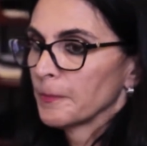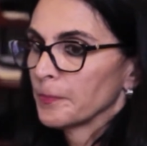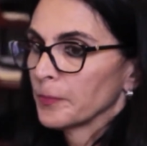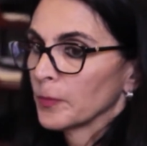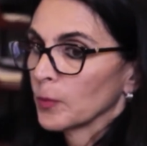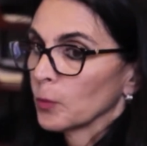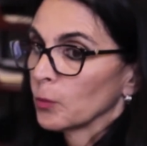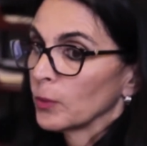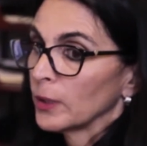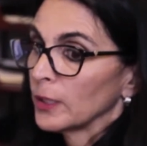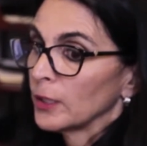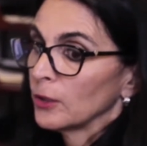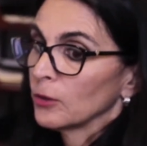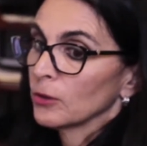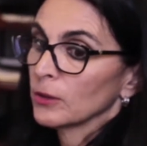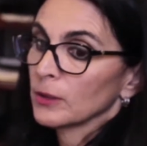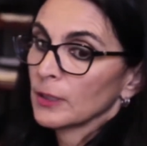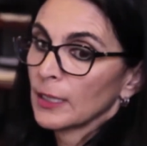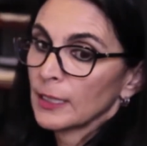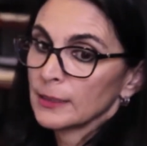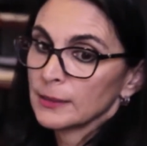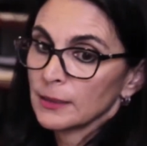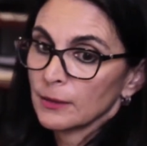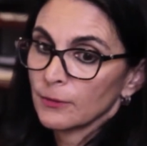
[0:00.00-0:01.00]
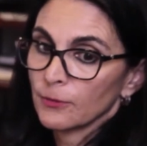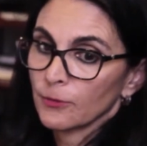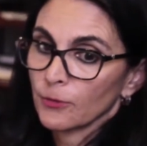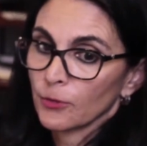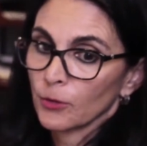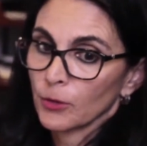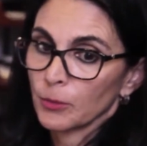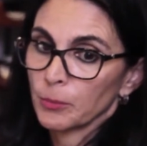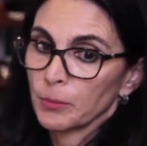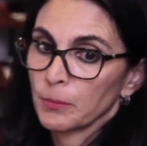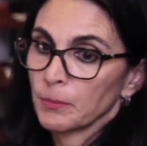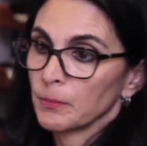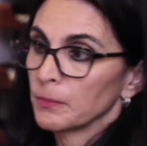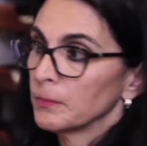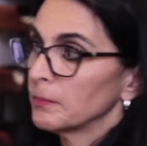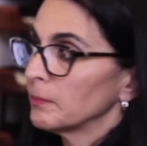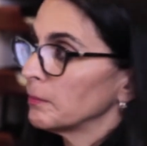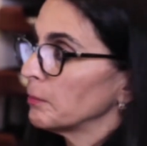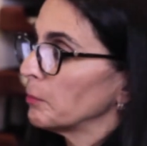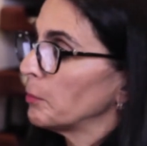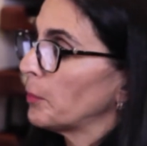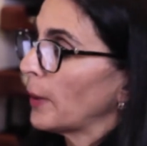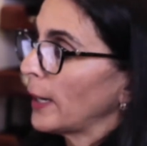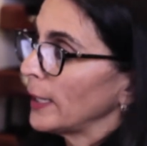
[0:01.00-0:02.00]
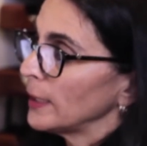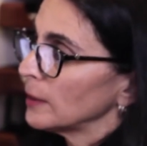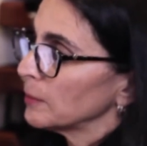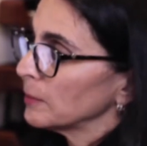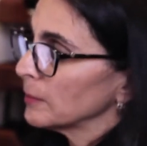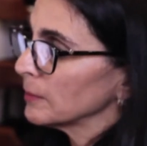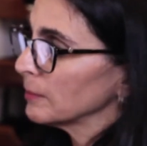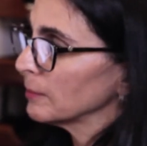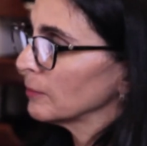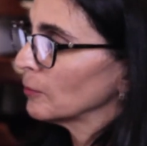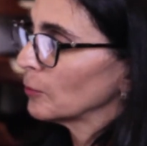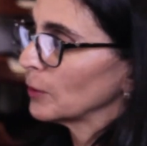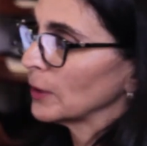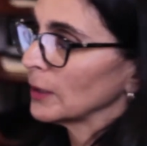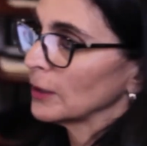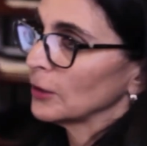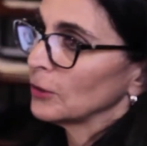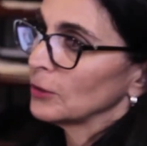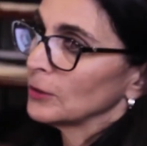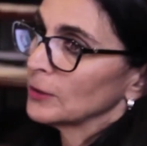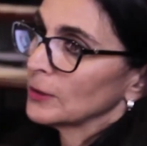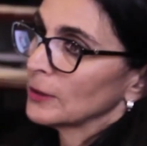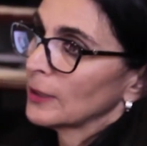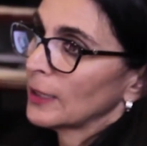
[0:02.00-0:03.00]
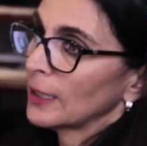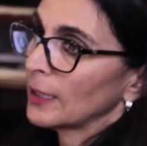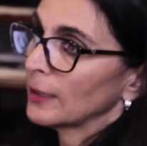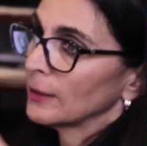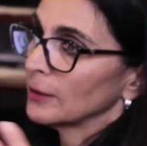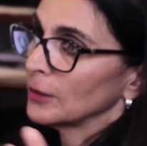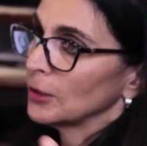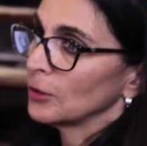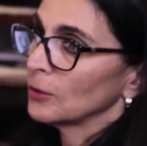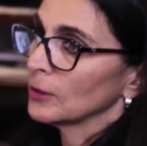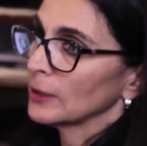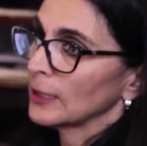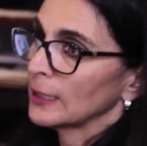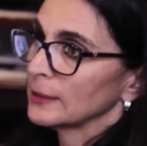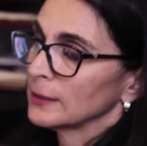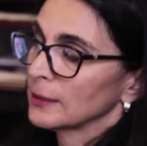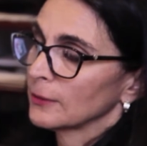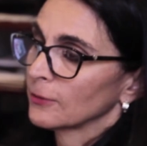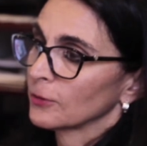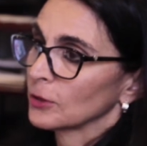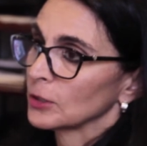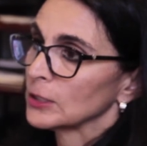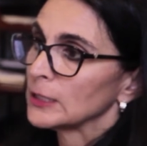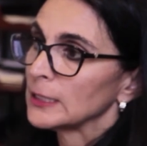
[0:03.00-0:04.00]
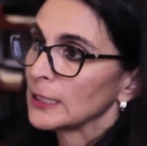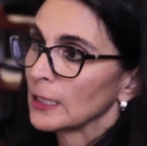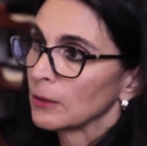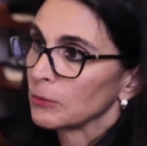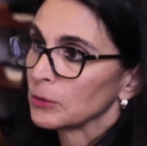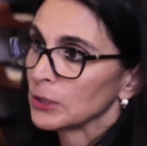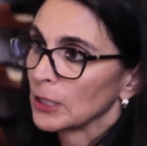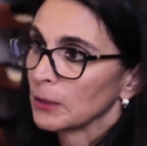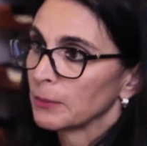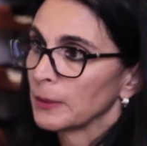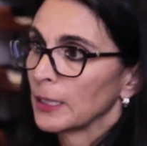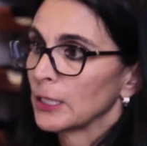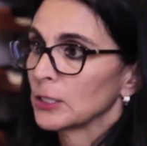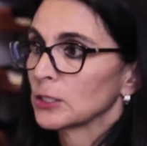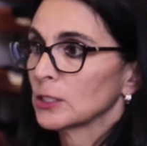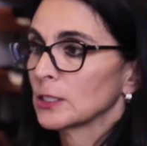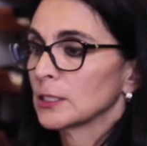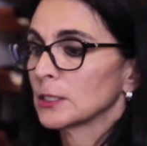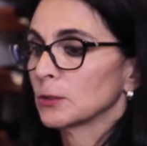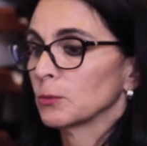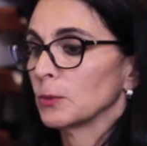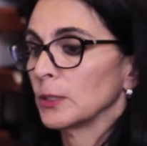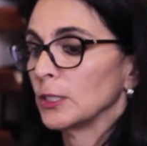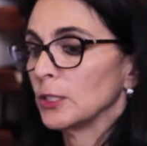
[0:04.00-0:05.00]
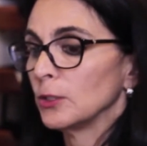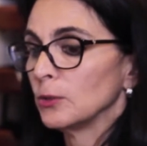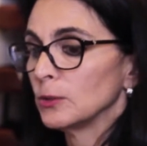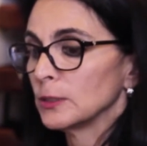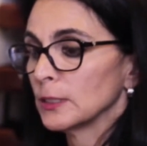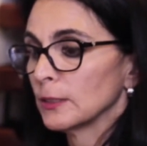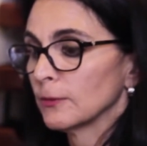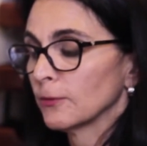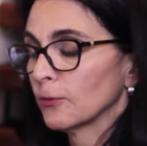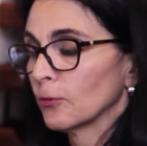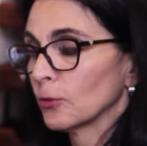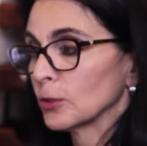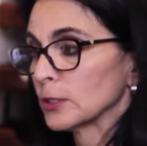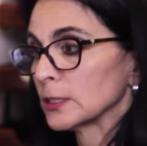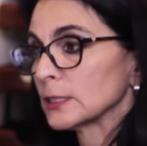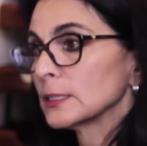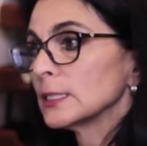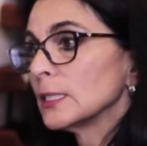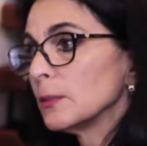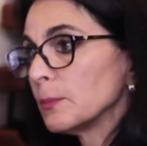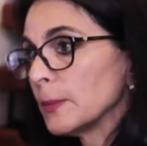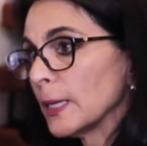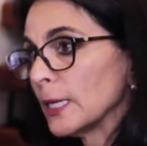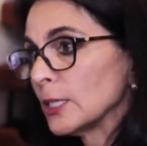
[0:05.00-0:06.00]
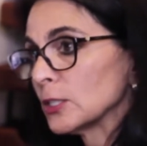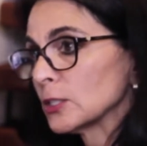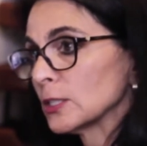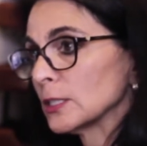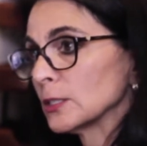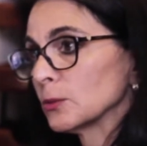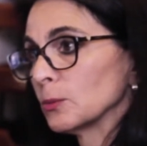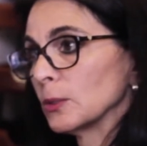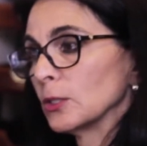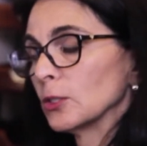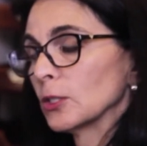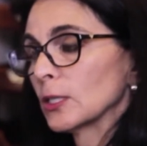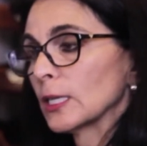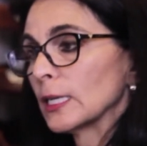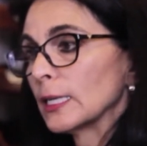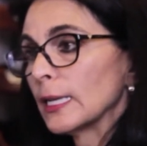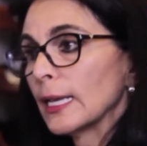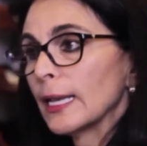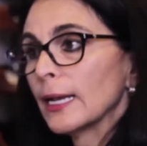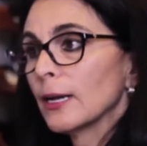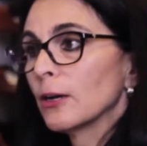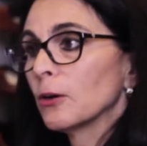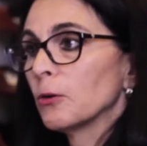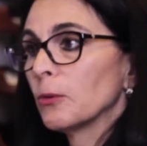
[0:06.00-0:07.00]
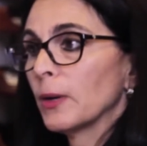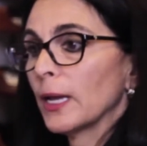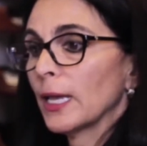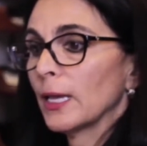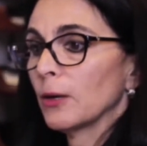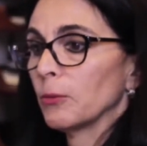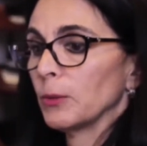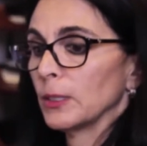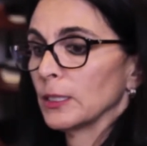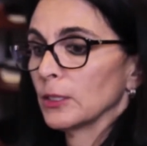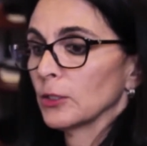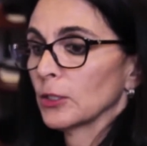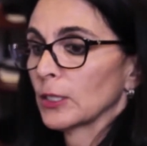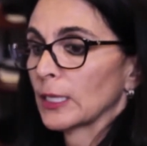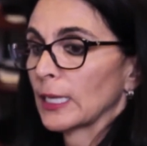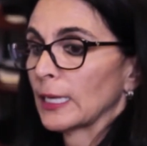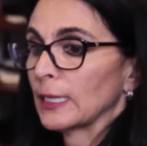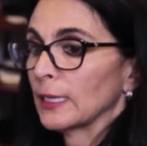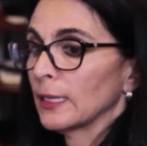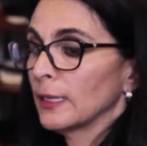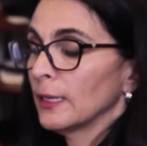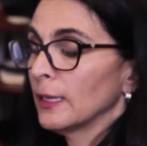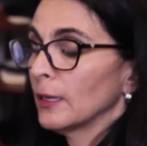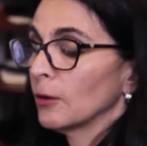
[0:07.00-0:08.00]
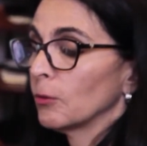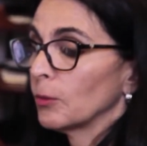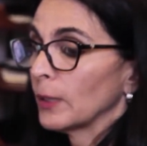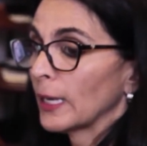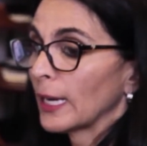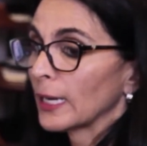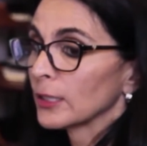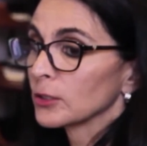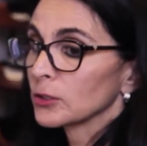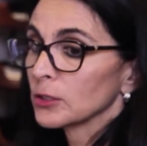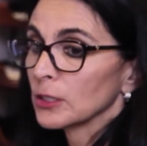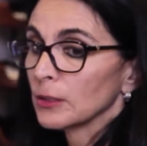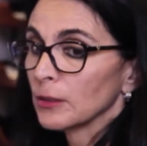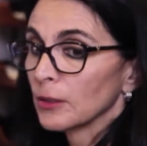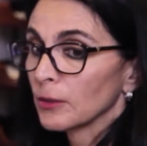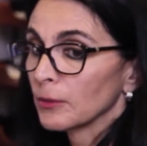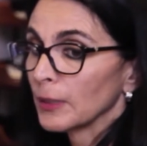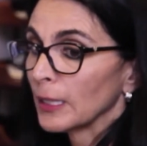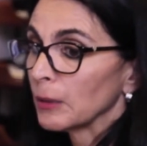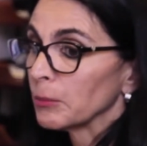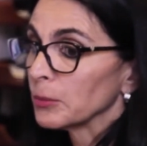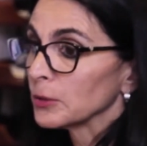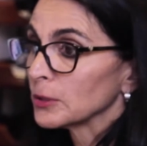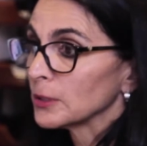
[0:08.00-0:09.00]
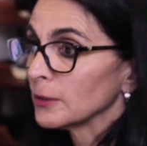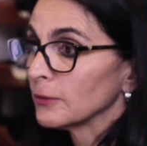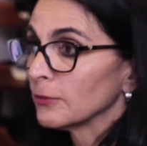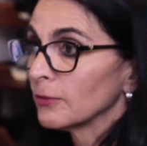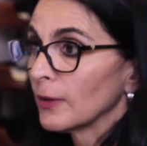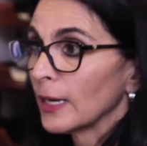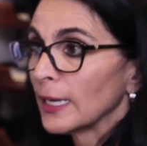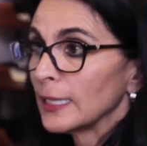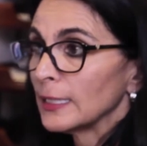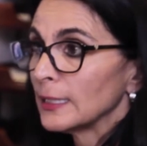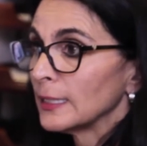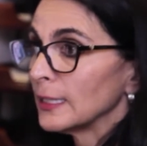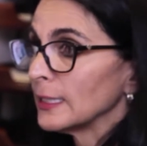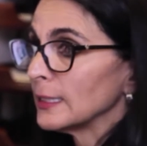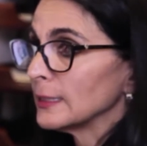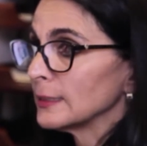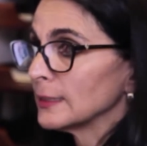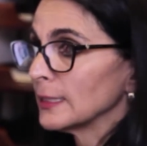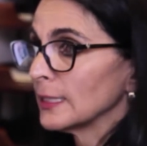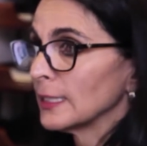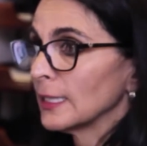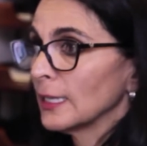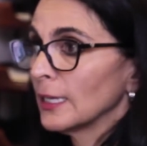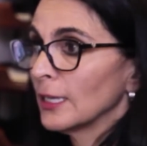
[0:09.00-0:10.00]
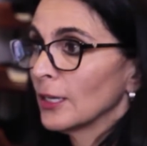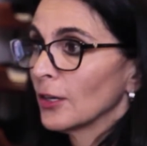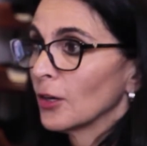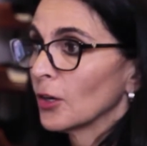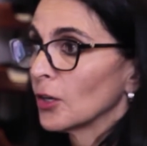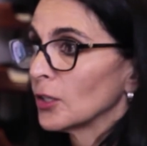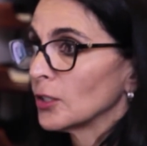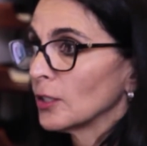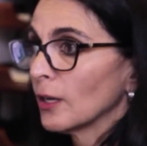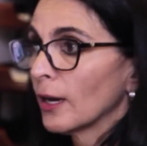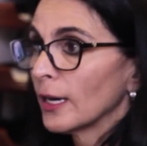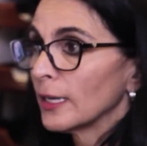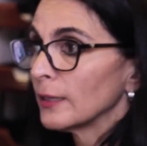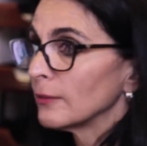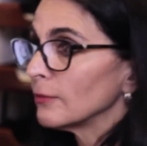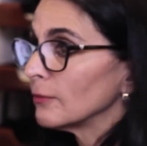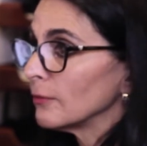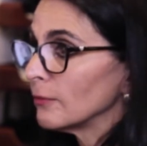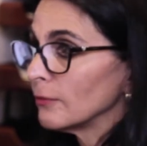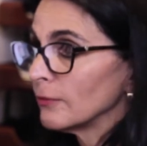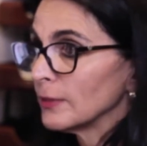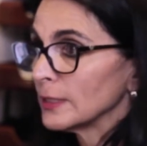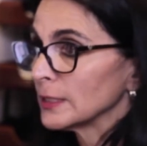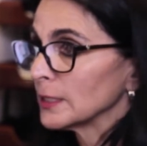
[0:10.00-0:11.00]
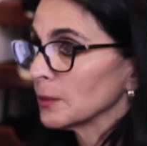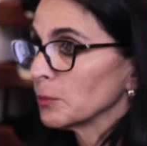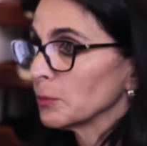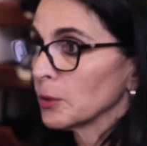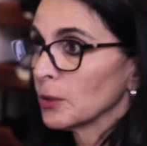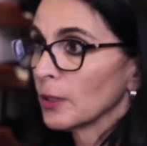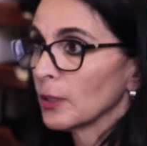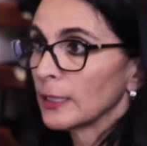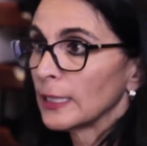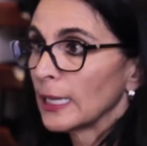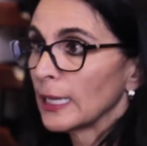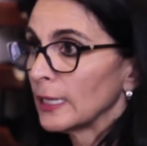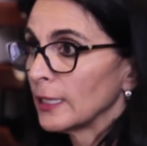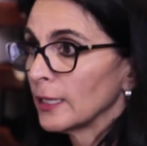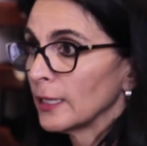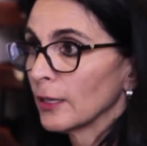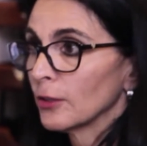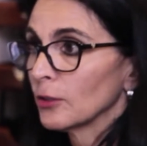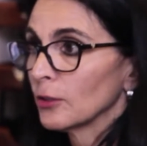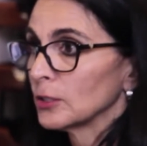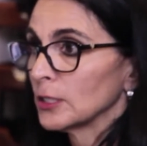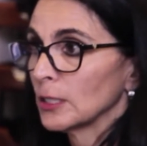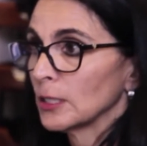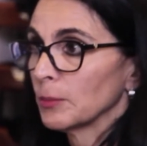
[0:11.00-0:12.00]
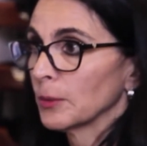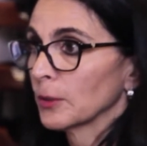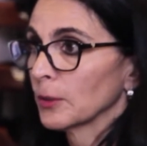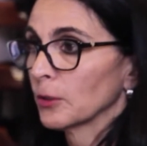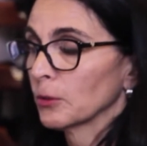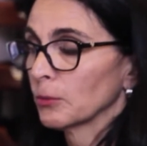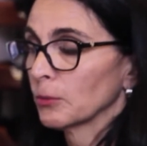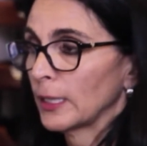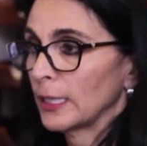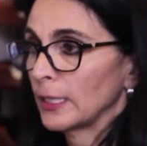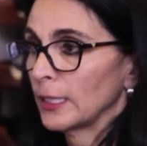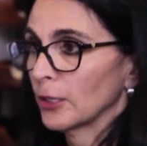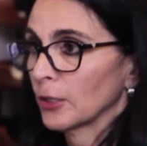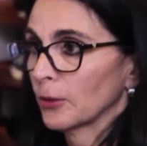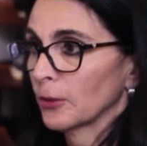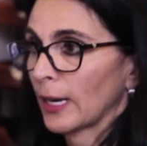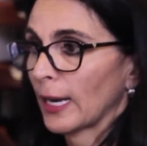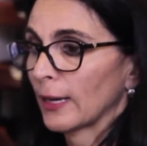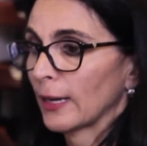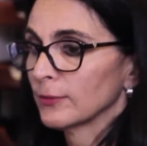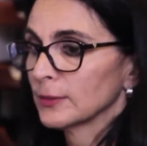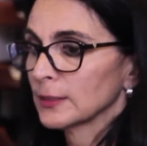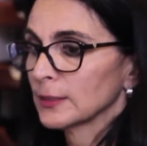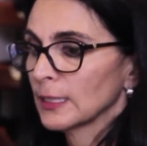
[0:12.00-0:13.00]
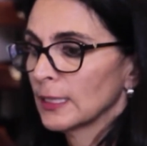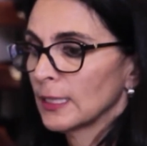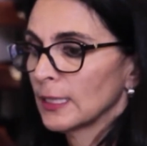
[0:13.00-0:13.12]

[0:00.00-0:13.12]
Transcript: We utilize it for bite. We utilize it for TMJ patients. We use it for sleep patients. We look at airway. We actually are able to find things that are not visible on any other typical radiographs.